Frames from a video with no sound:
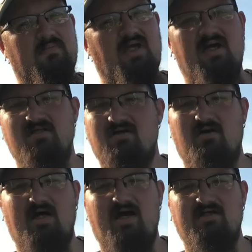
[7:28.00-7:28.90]
That's all
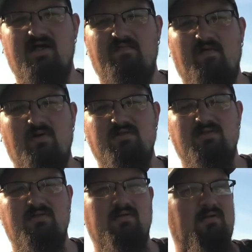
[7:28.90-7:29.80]
I got today, folks.
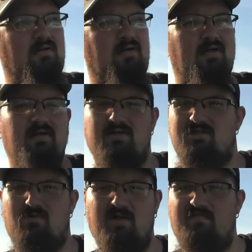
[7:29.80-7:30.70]
It's a
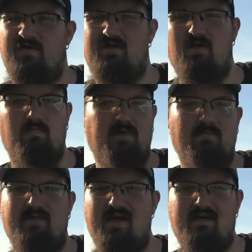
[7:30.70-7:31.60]
quick video. I'm getting
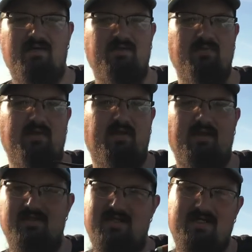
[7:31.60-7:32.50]
back into the swing of
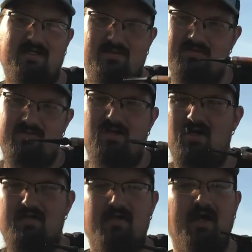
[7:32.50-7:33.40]
things. Got to get used to
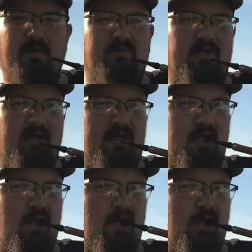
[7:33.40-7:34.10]
talking to the camera again.